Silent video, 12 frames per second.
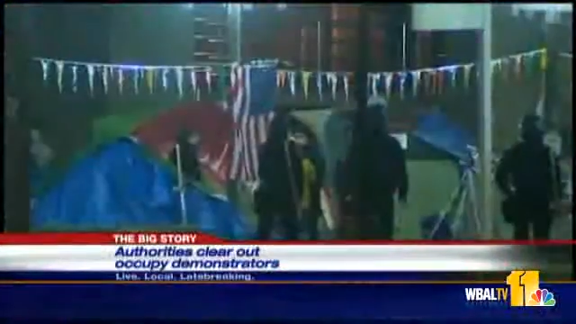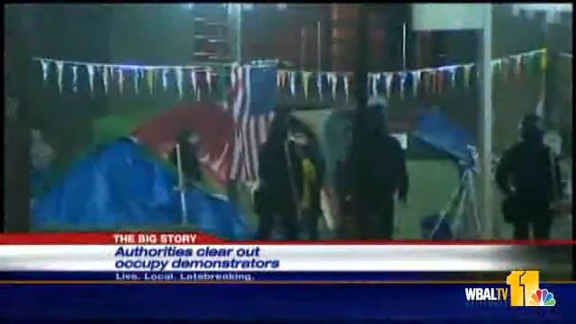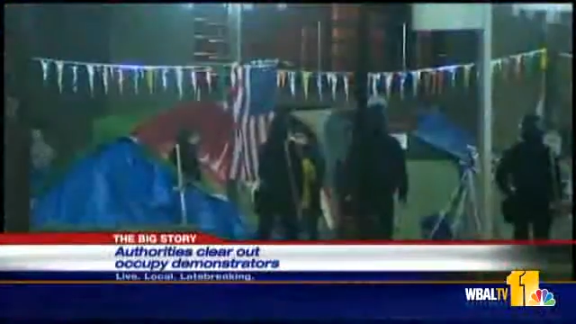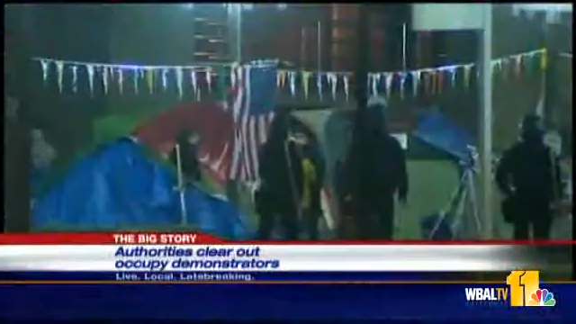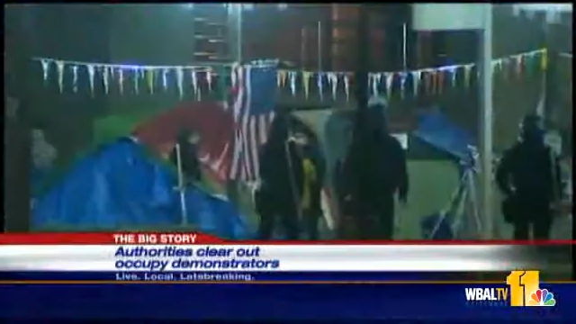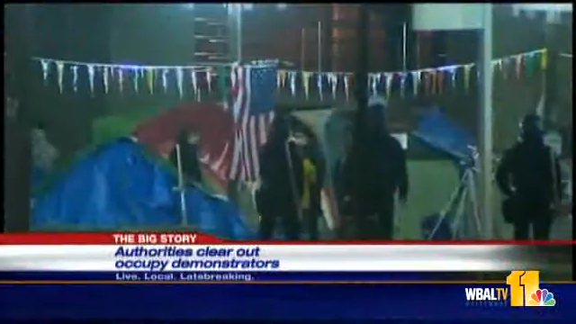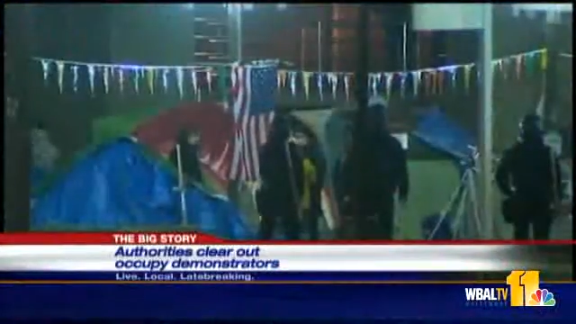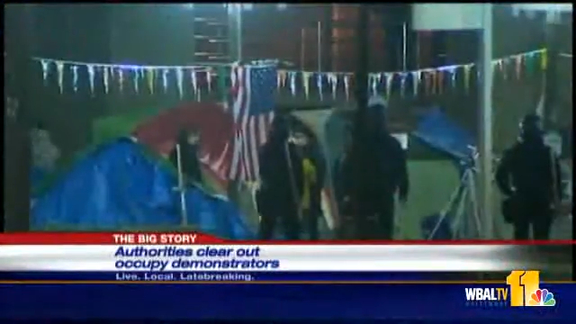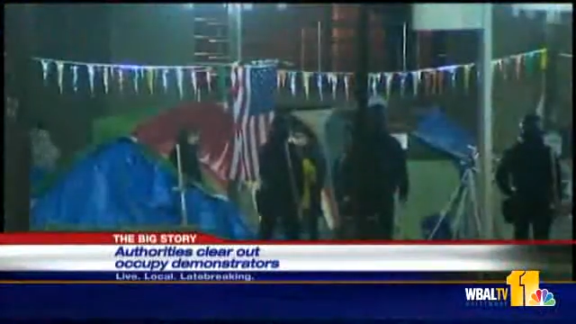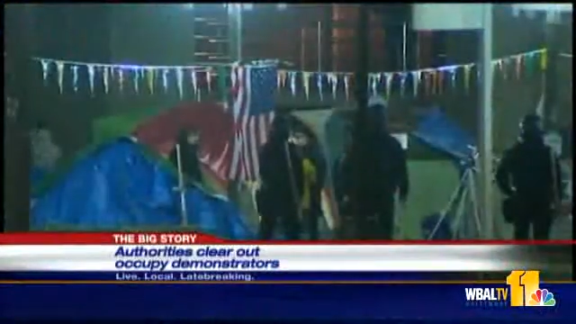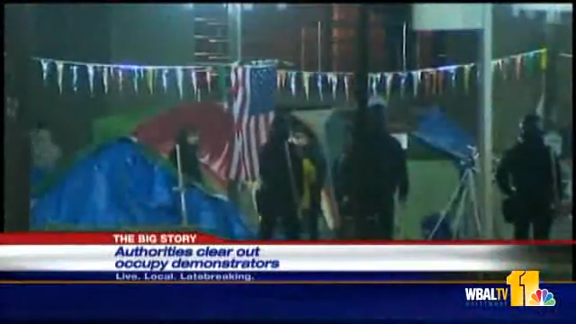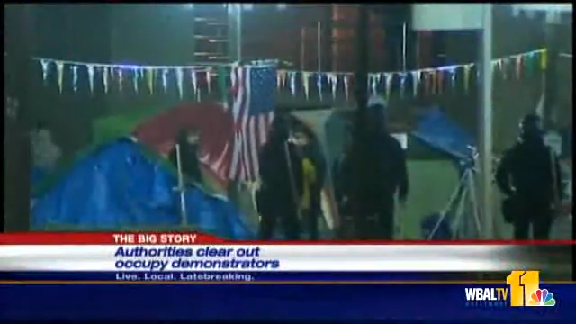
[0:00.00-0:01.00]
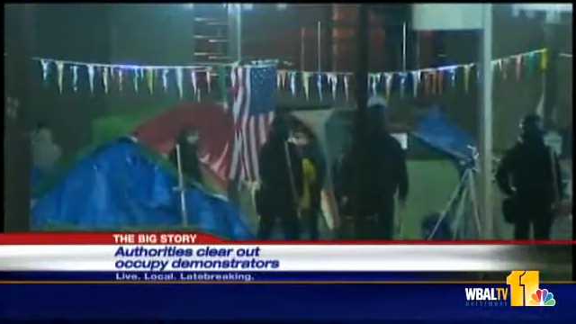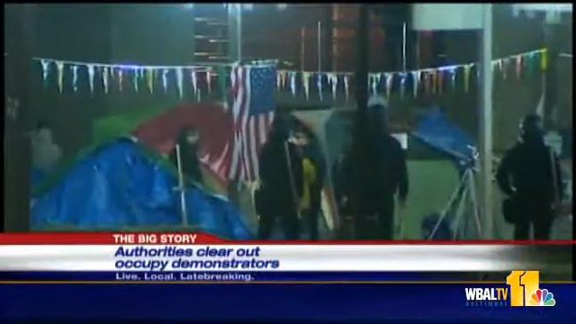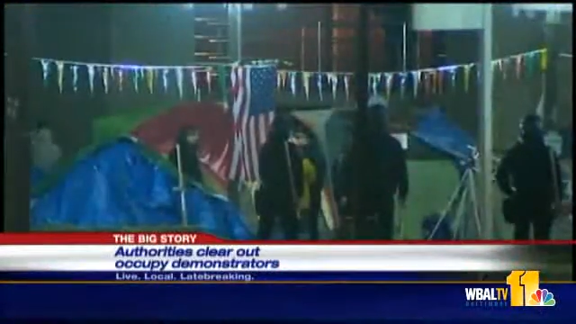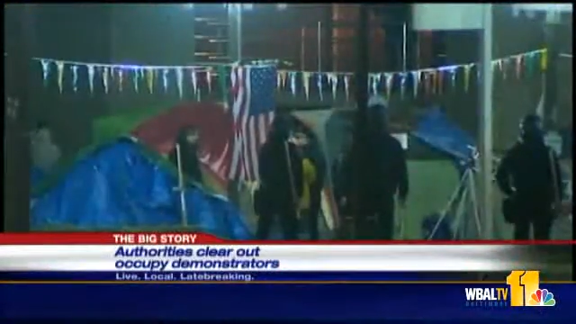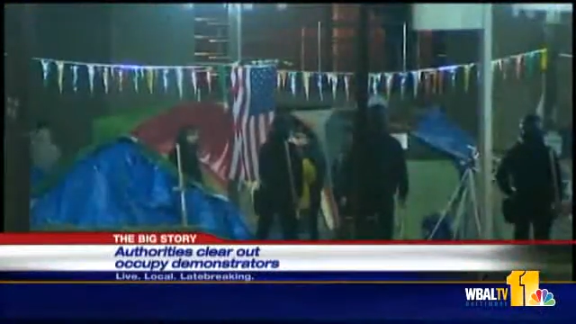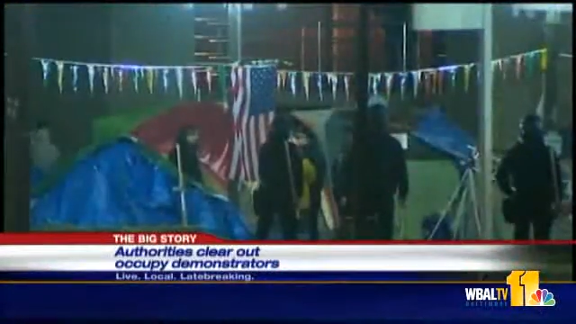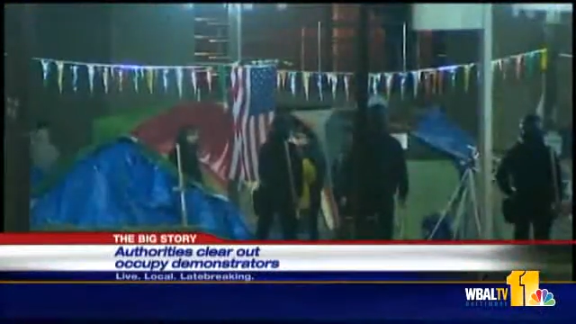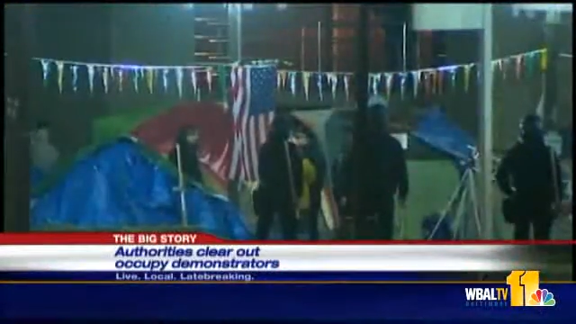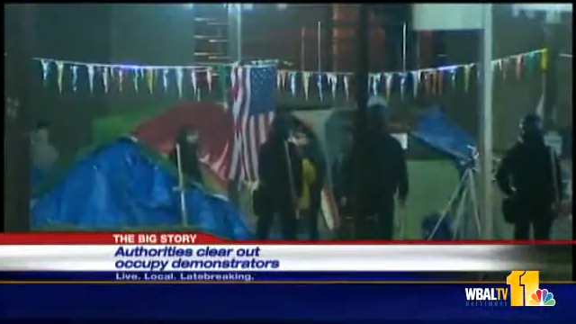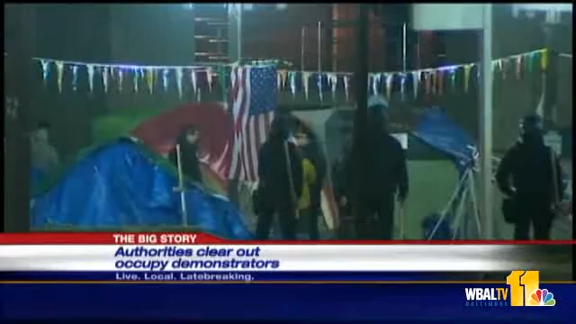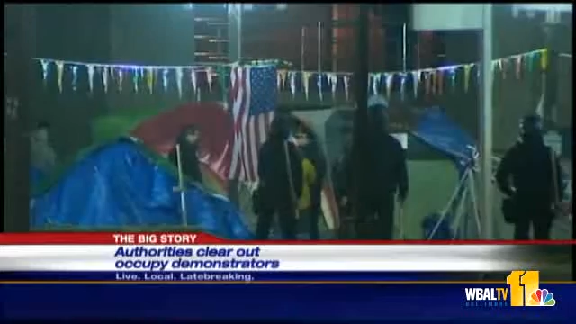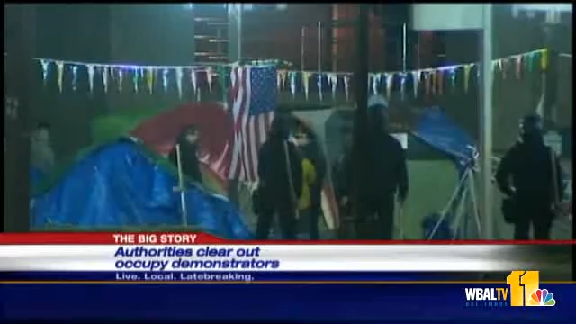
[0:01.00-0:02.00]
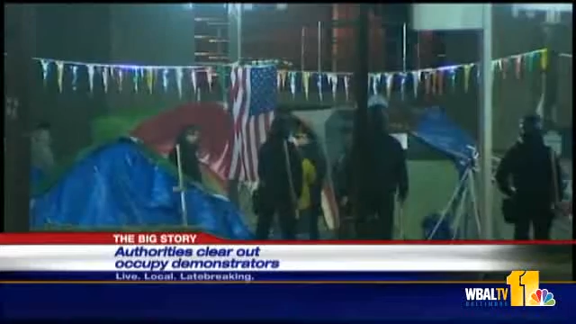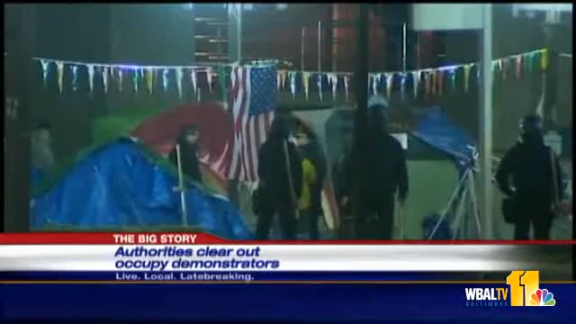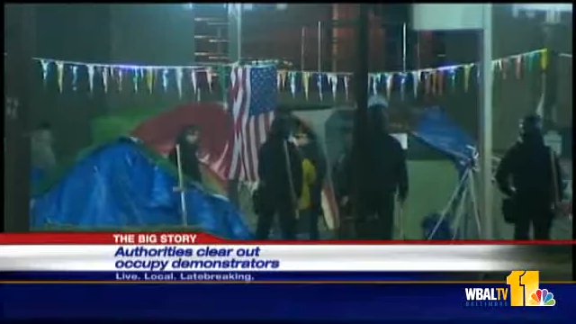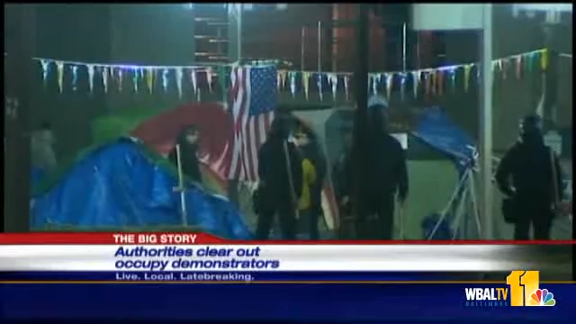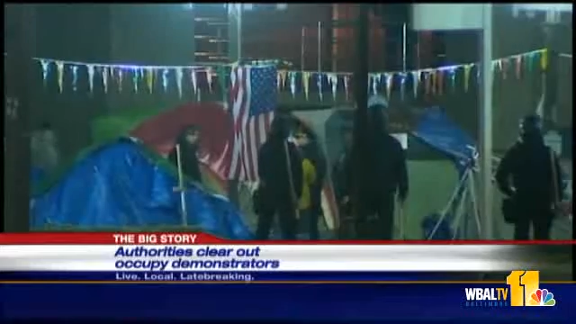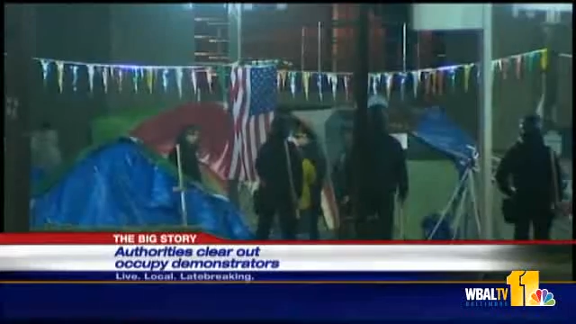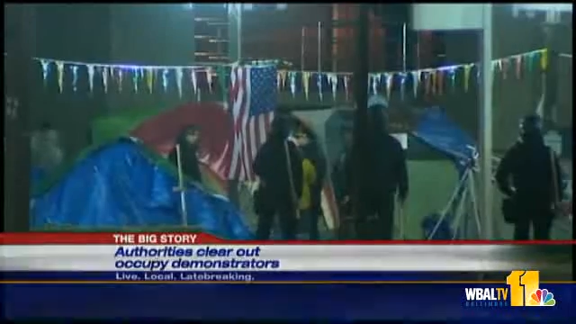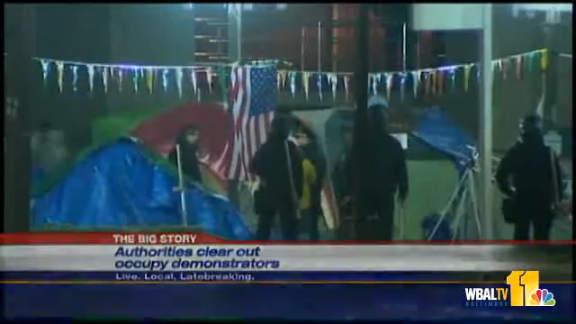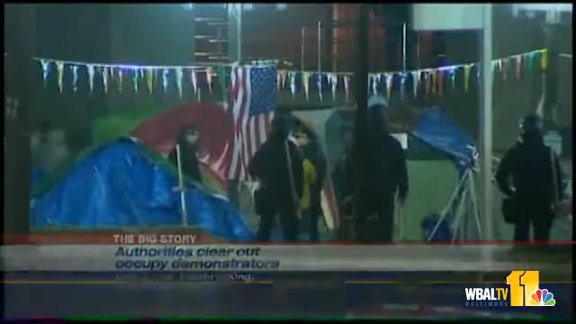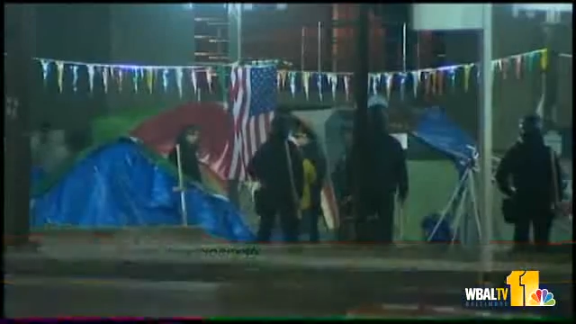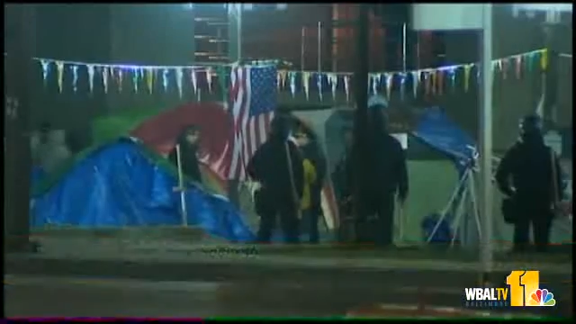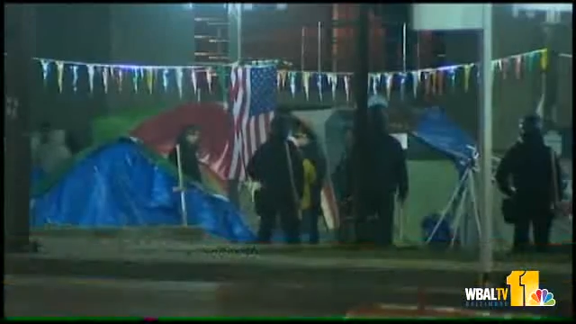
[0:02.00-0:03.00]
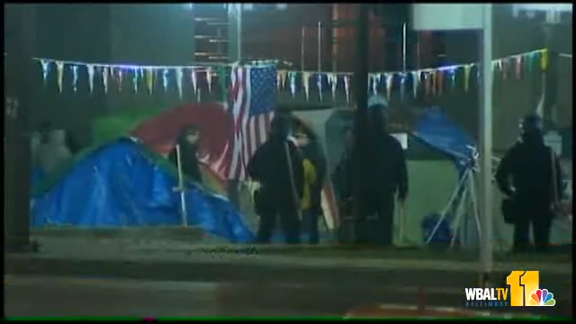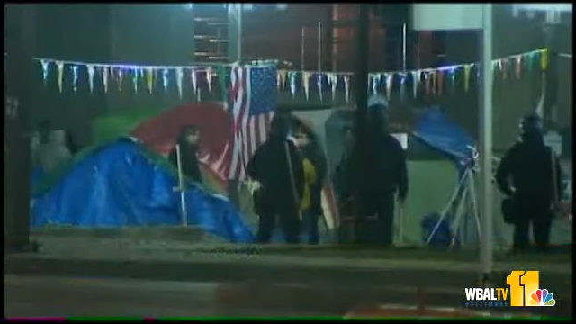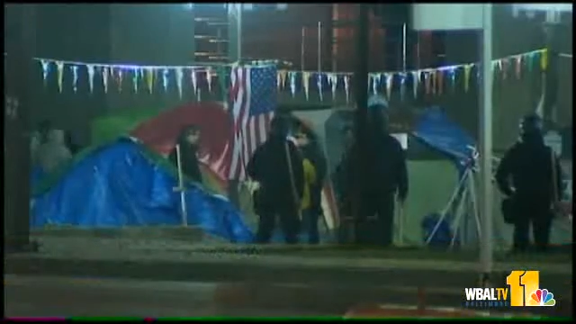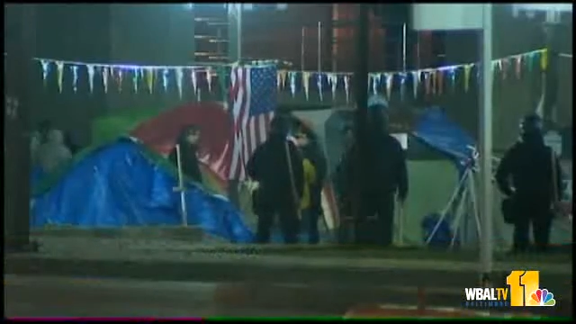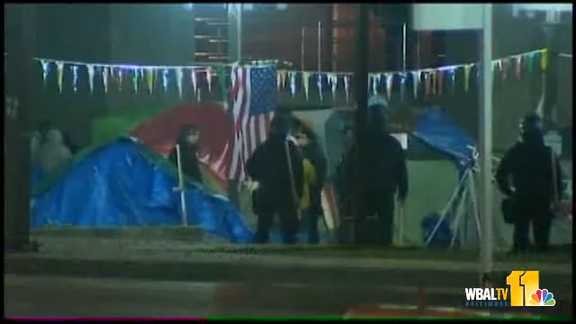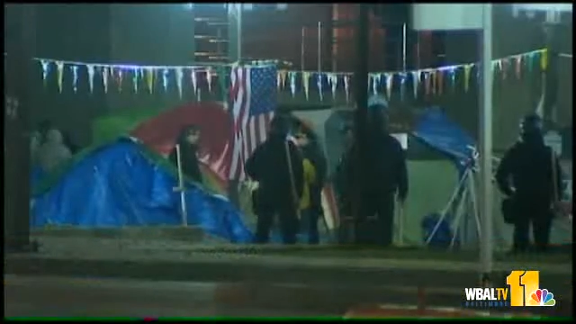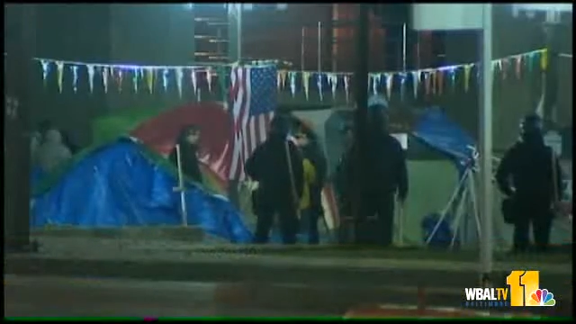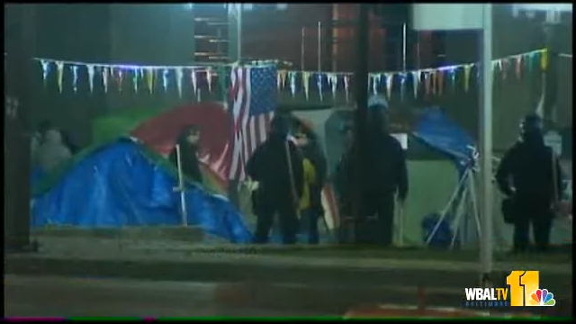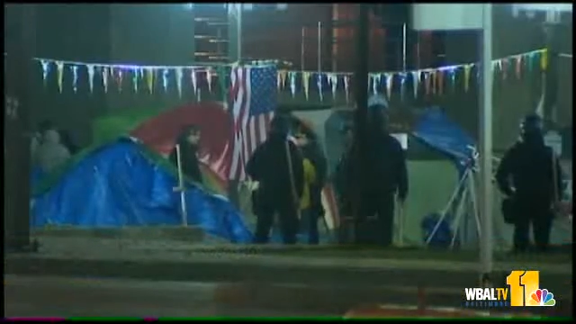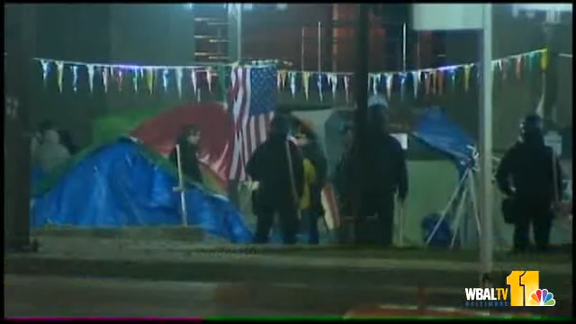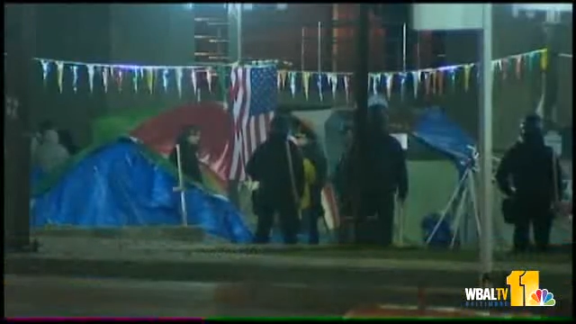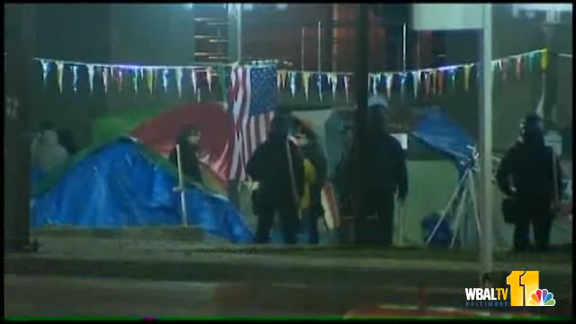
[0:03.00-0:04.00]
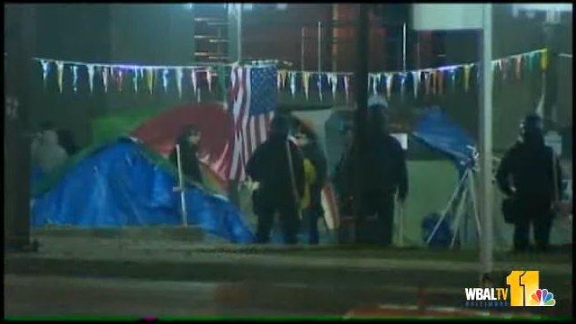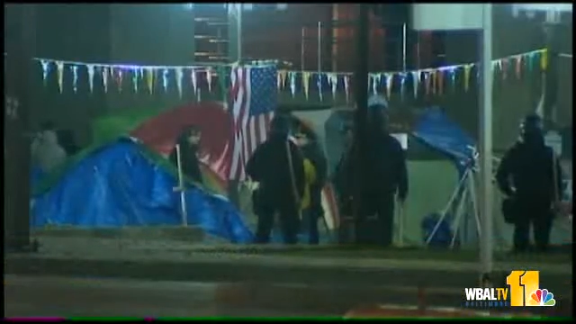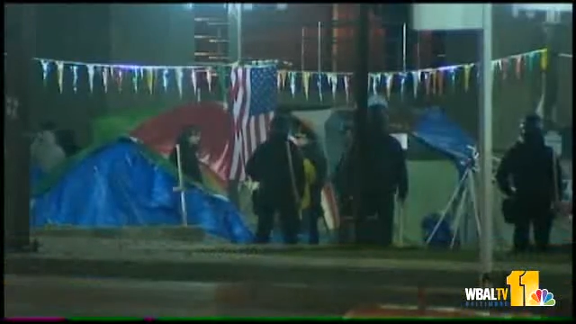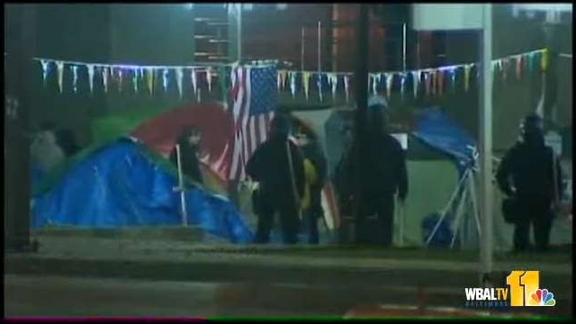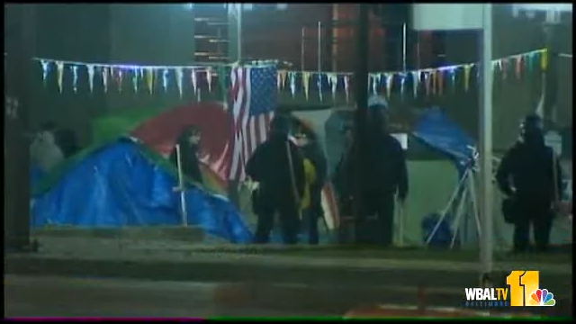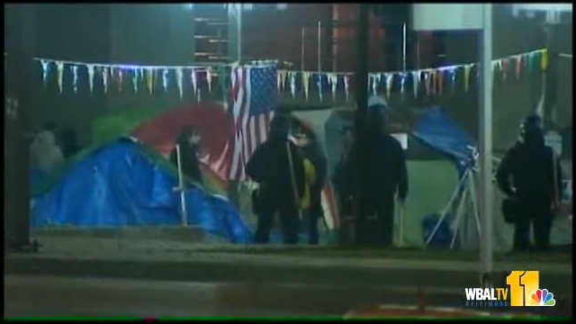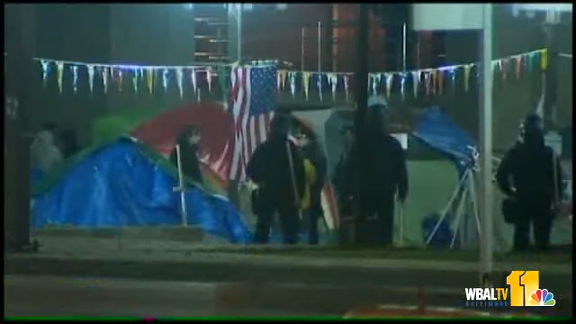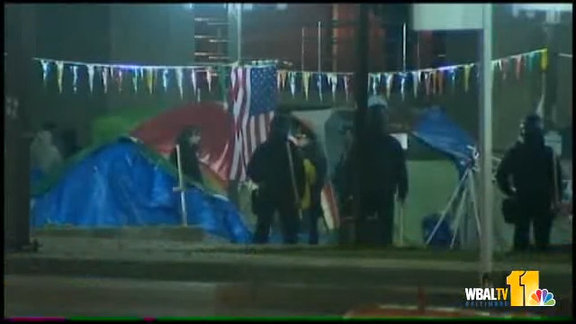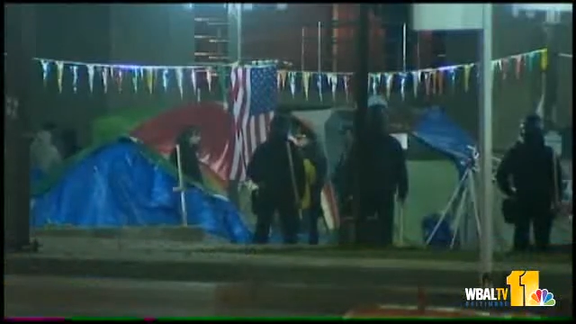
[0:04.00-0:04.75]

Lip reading: Nobody's mouth can be seen.